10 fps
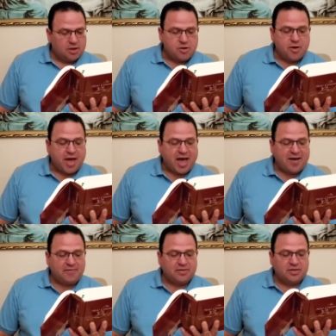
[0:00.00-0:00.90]
You
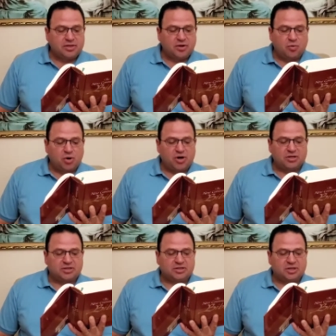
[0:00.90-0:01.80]
had the
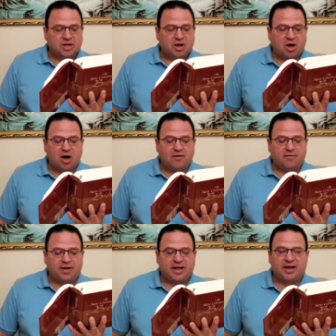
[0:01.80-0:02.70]
words
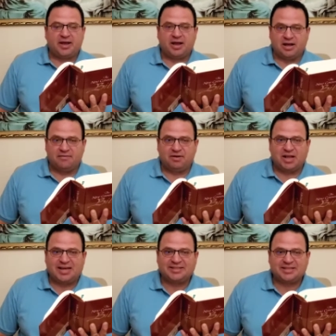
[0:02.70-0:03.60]
of
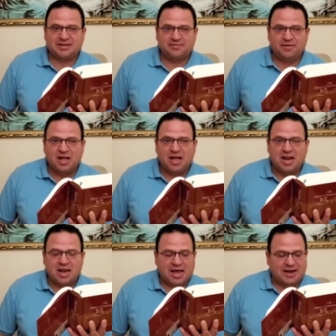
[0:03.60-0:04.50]
everlasting
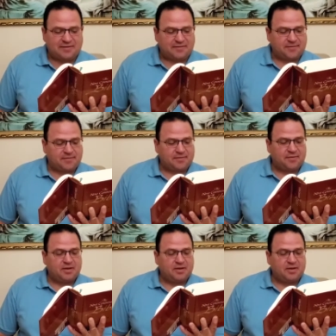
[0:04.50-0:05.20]
life.